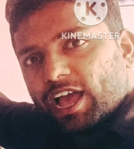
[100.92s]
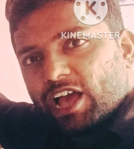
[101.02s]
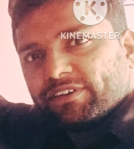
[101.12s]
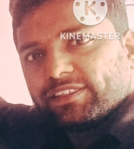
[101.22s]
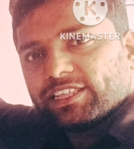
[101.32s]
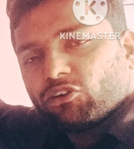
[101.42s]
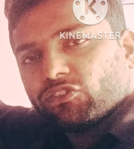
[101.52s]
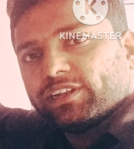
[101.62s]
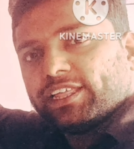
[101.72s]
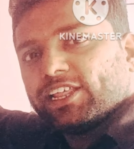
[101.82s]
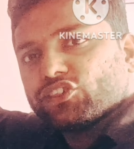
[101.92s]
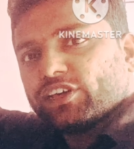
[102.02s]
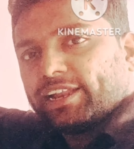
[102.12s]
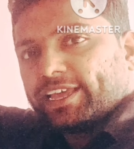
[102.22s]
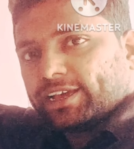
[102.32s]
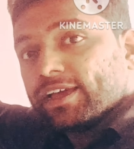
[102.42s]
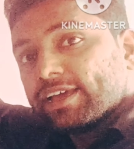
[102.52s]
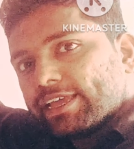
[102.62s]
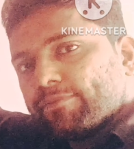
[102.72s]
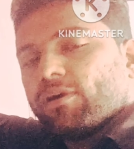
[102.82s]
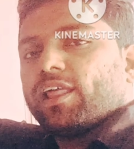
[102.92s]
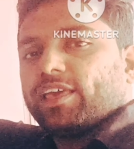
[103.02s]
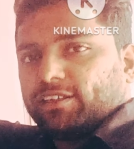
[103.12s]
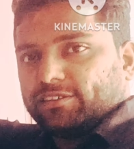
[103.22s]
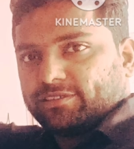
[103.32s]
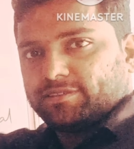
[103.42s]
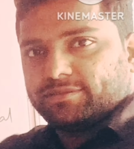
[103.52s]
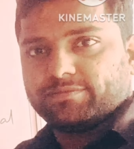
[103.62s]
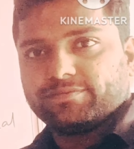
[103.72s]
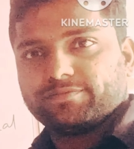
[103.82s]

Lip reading: having the northern direction like Himalayas,